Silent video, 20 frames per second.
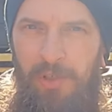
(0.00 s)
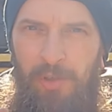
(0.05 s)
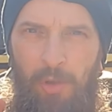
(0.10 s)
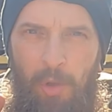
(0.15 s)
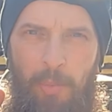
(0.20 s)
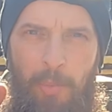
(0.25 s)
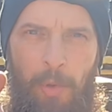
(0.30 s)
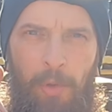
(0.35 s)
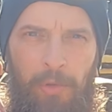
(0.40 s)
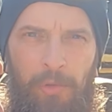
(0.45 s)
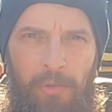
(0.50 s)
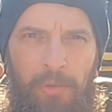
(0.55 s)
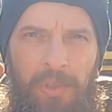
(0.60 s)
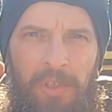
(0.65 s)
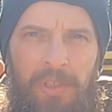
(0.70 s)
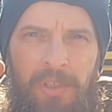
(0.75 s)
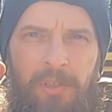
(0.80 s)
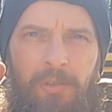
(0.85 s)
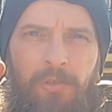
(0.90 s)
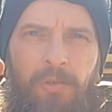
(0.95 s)
missed the
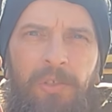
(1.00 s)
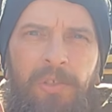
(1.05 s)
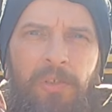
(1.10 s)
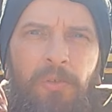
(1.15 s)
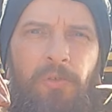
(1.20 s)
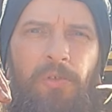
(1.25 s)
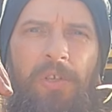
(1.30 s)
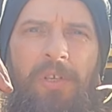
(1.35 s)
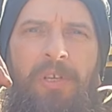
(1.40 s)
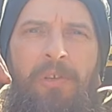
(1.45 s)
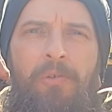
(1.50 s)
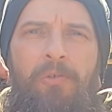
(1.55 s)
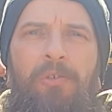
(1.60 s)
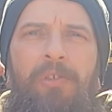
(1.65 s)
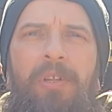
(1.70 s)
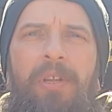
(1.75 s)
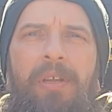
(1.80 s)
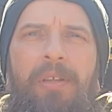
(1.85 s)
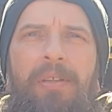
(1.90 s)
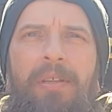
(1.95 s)
opportunity to essentially go
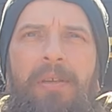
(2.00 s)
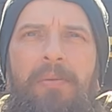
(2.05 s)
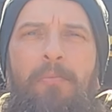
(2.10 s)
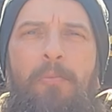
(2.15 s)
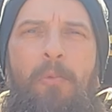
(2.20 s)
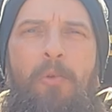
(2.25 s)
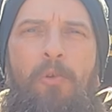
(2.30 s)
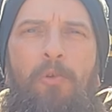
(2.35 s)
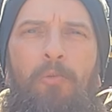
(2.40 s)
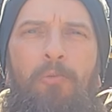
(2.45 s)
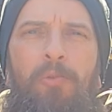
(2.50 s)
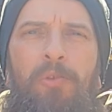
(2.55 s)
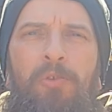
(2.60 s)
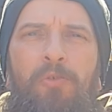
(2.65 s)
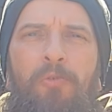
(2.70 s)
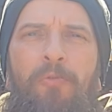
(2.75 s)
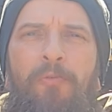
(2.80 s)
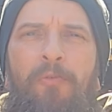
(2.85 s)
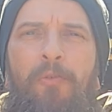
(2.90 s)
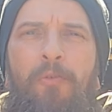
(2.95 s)
slightly more
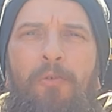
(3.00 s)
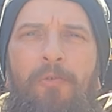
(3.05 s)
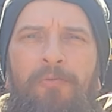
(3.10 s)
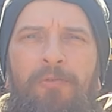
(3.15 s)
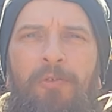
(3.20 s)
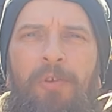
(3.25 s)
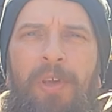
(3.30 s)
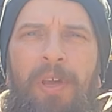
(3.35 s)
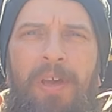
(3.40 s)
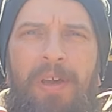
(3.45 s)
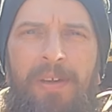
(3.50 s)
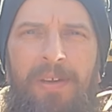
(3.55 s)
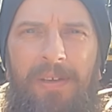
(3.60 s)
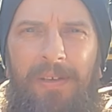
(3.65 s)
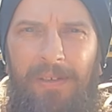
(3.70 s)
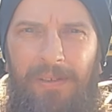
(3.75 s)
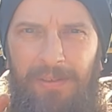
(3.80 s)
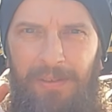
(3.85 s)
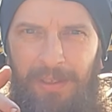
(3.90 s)
with the flow of the car.